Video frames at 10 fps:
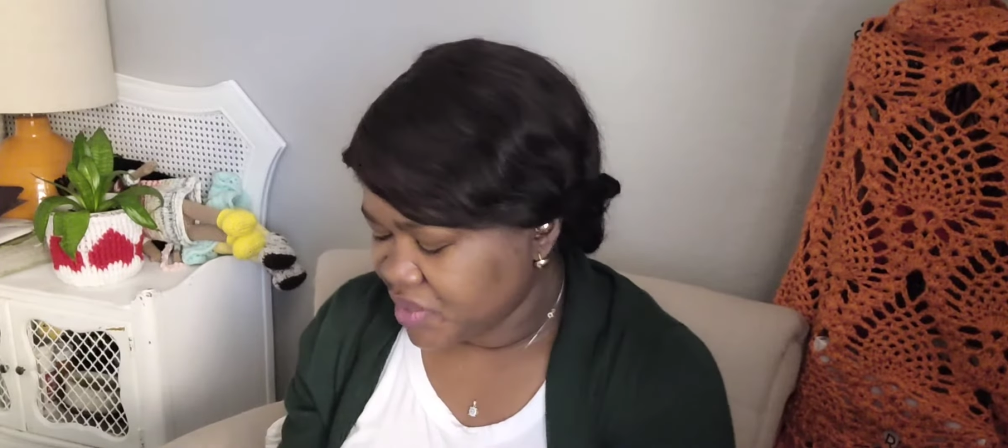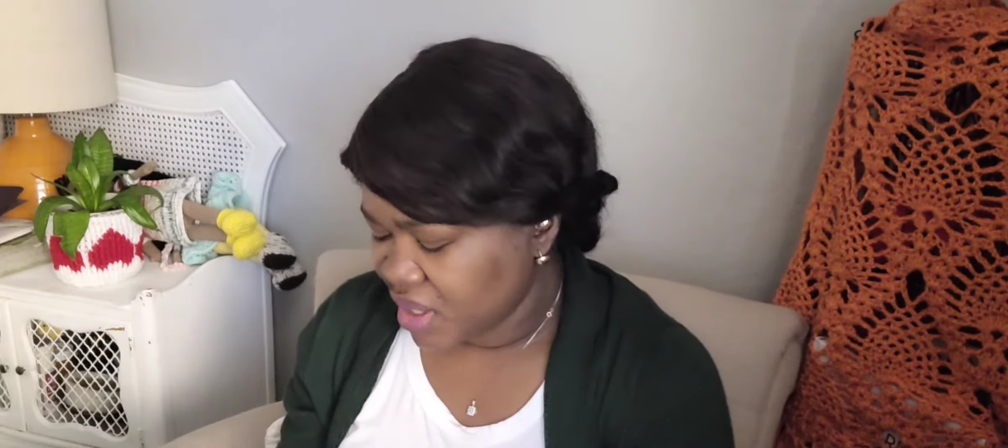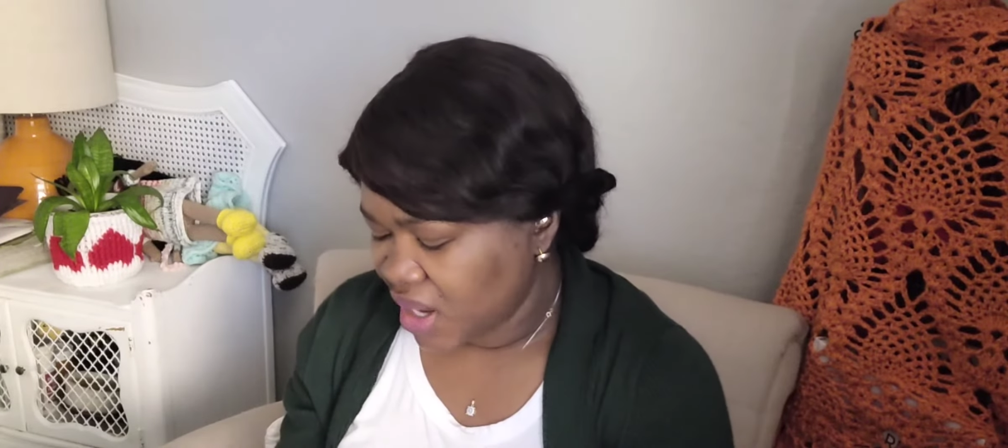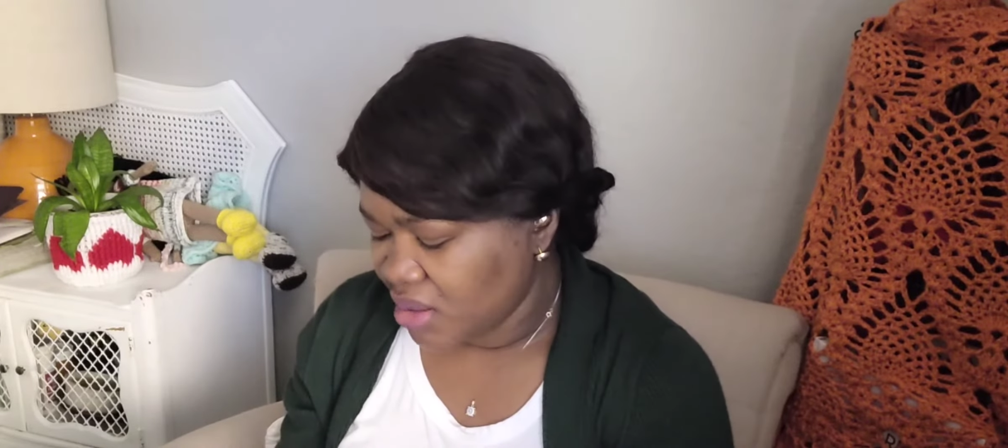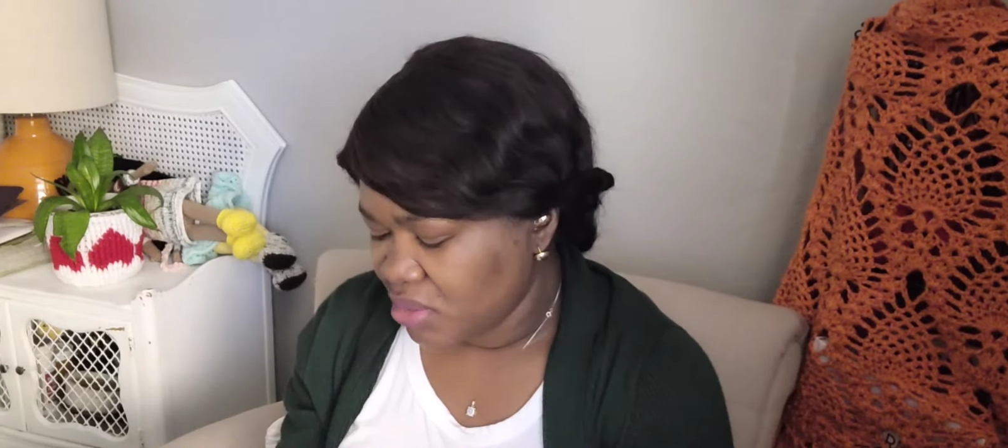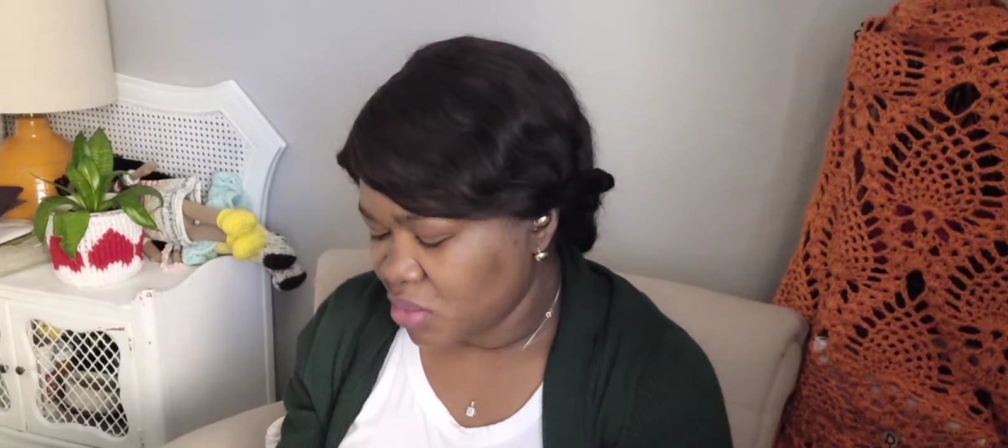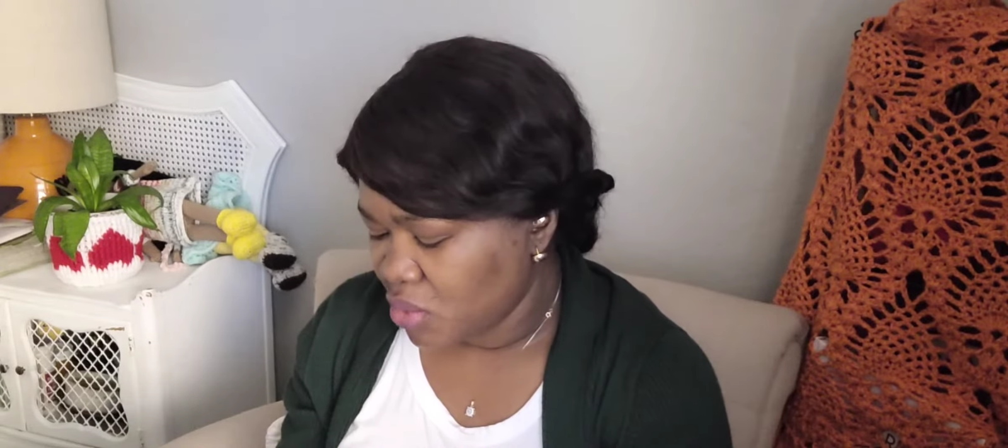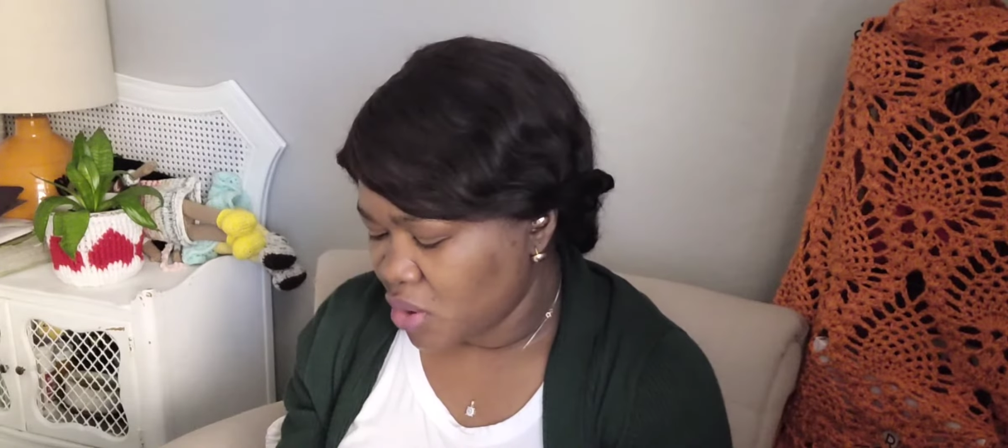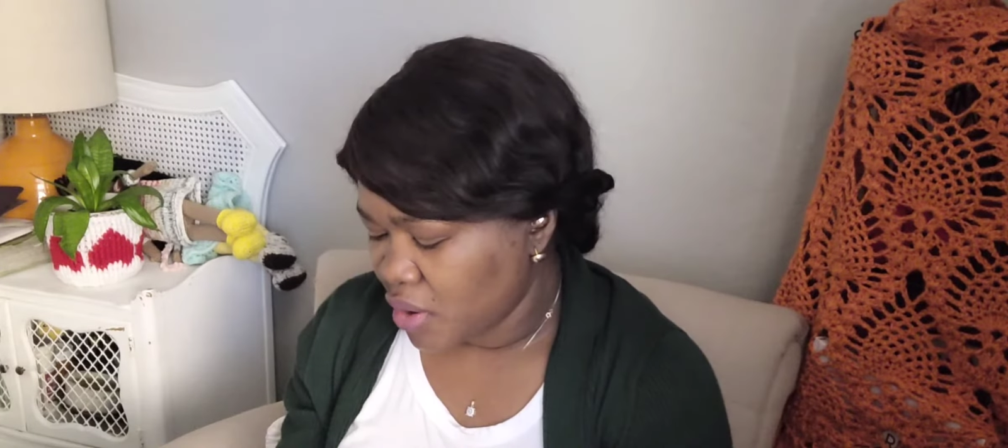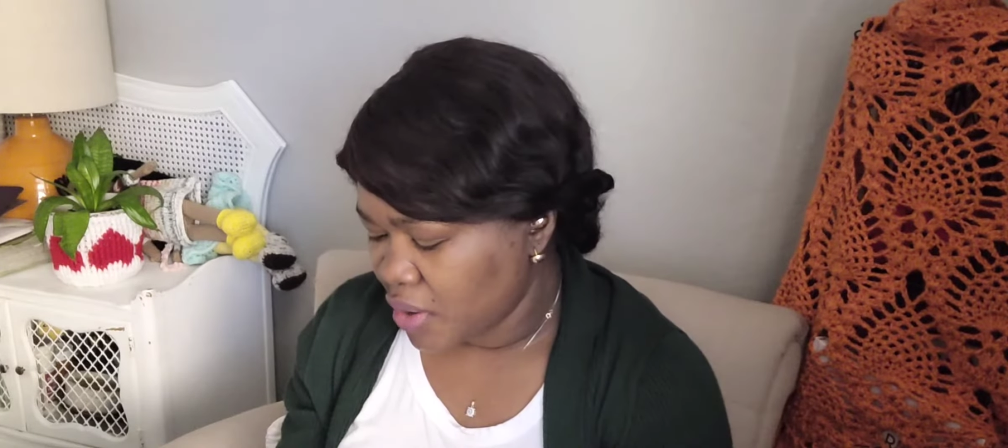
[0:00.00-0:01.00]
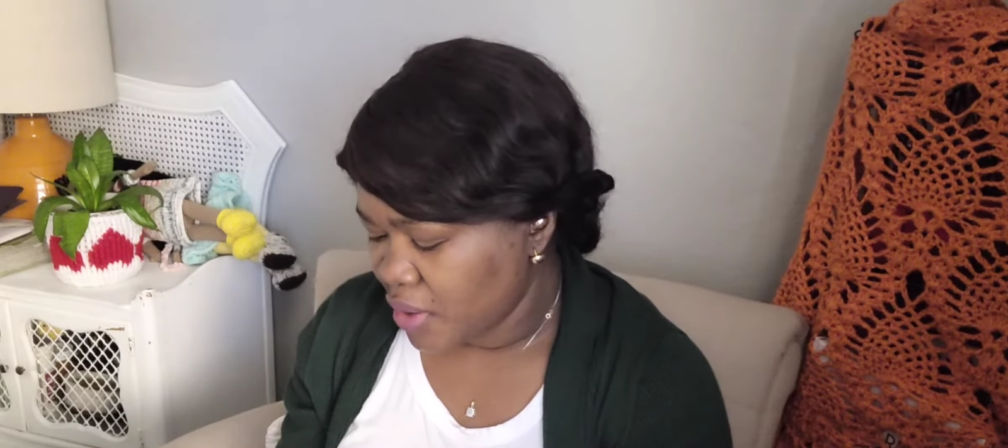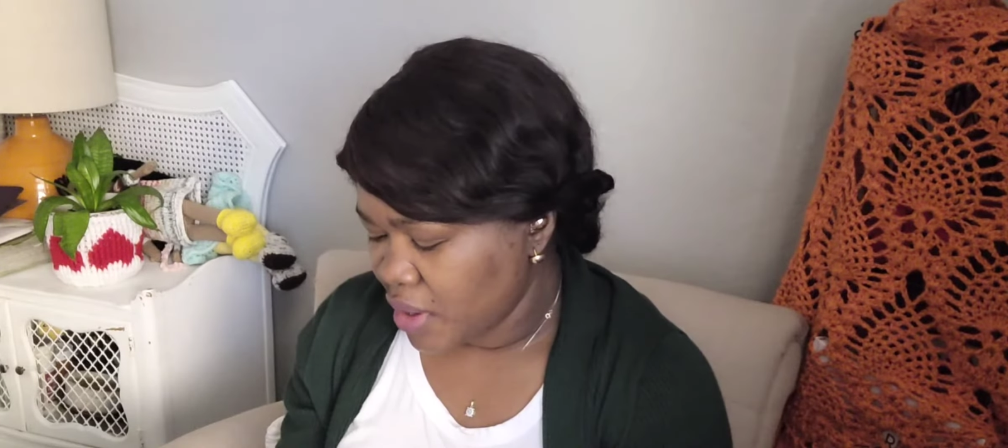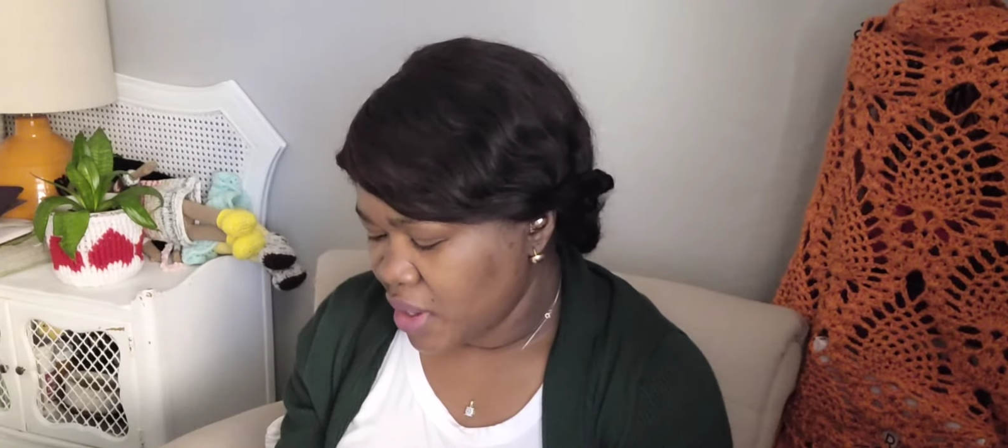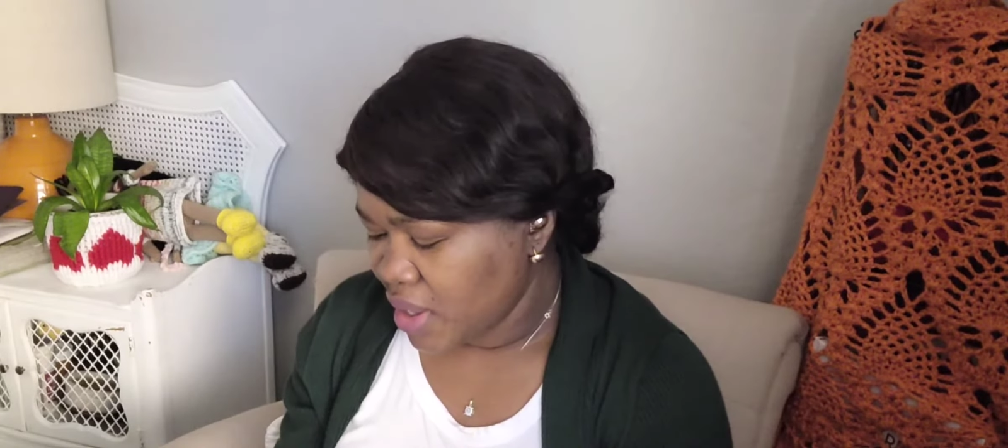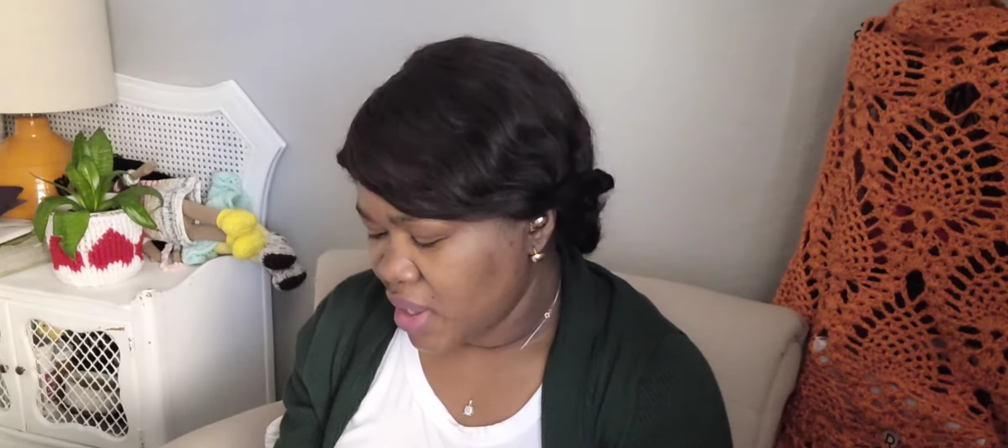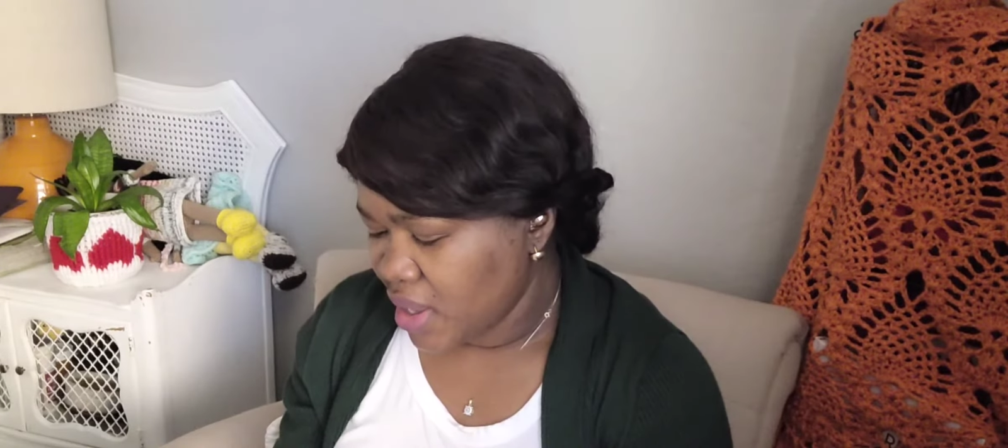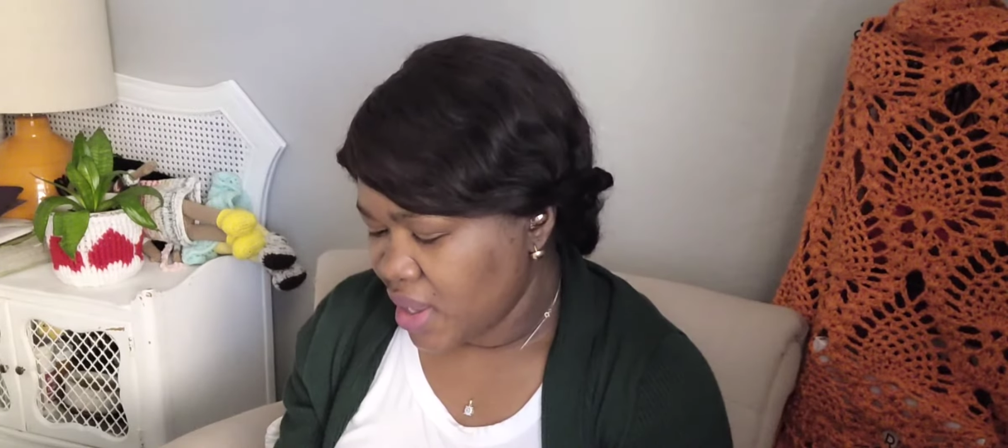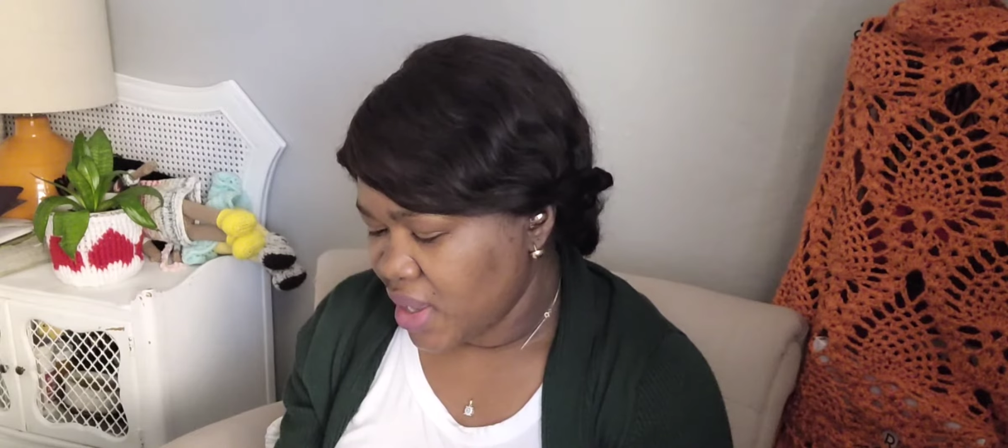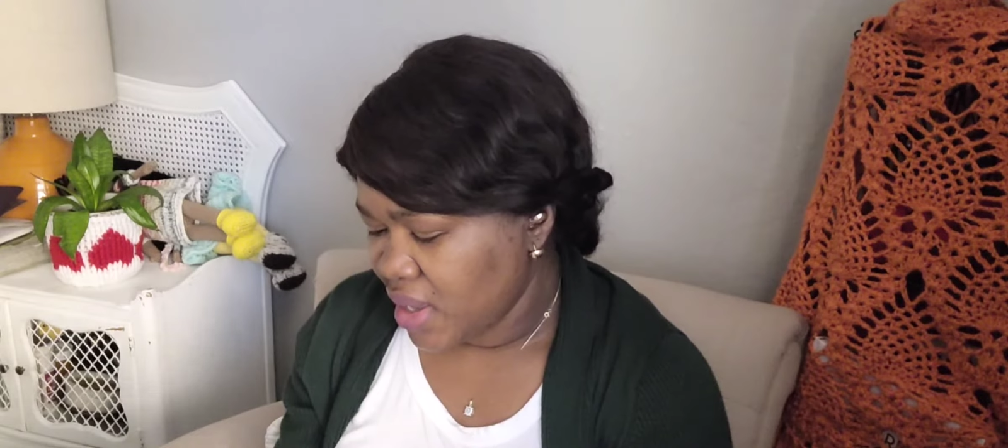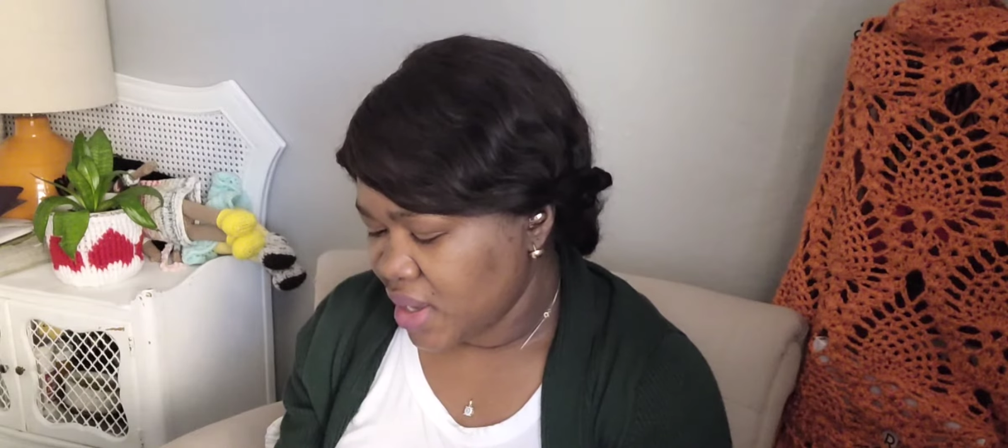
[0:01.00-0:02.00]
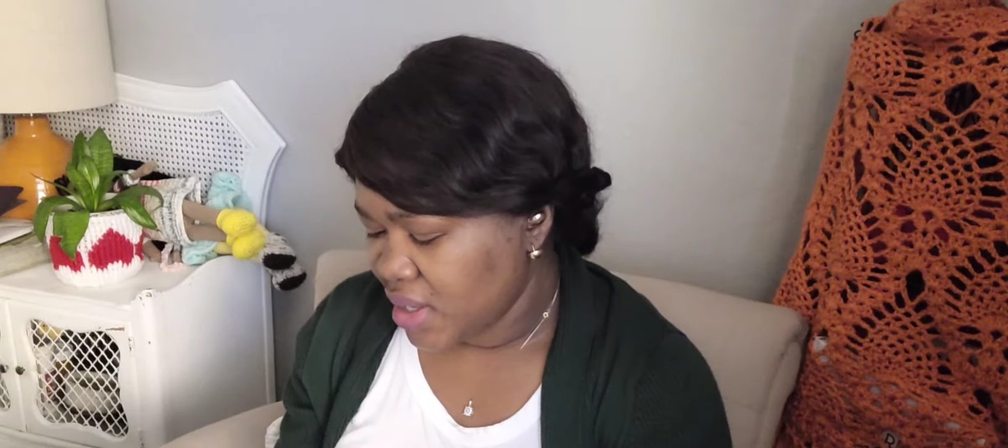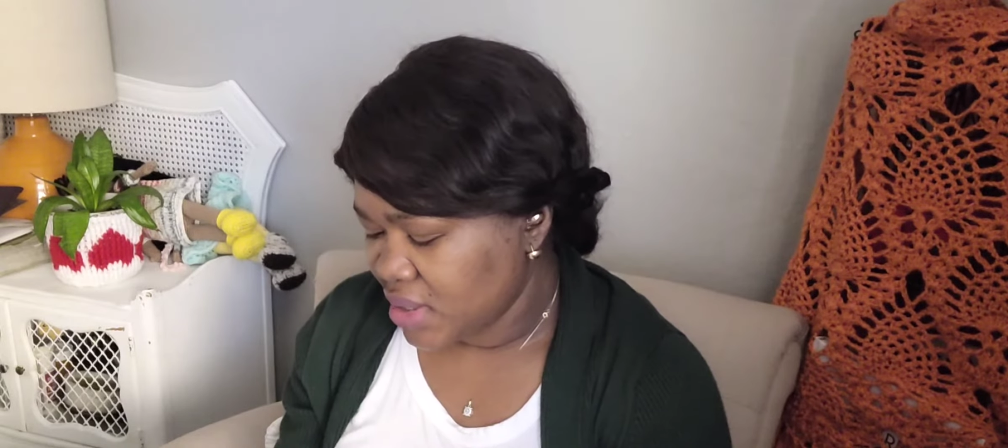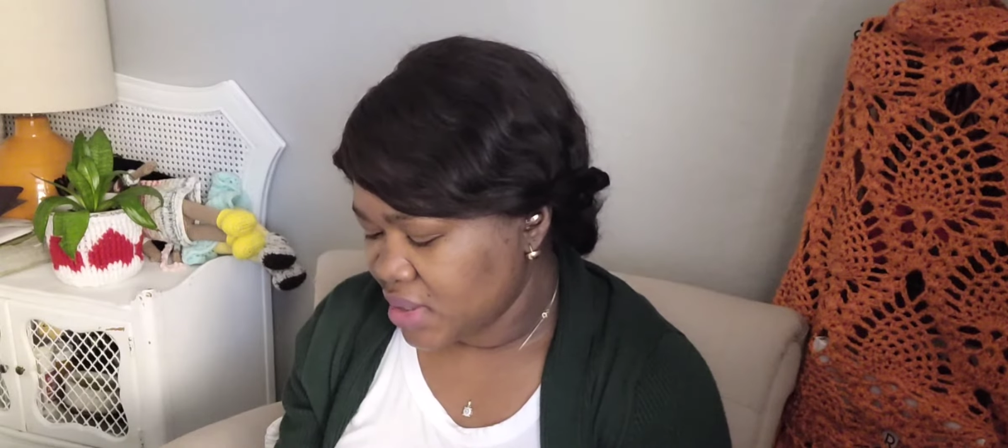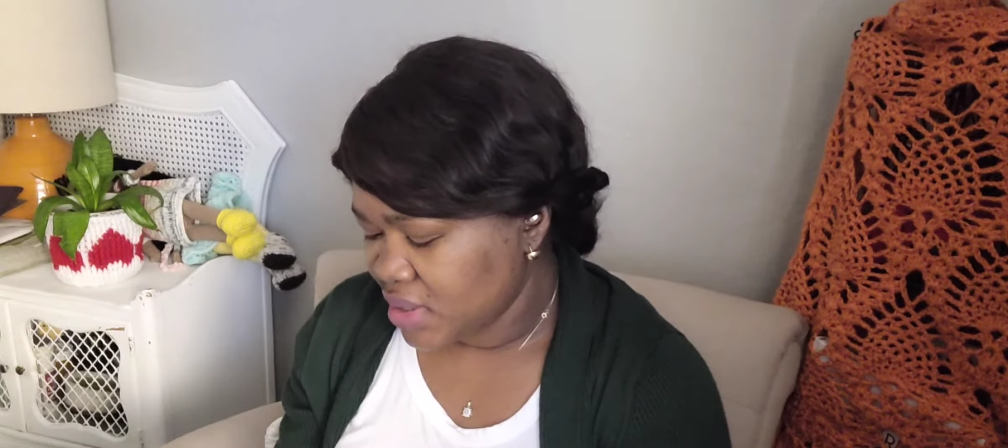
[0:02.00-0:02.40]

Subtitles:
and more. And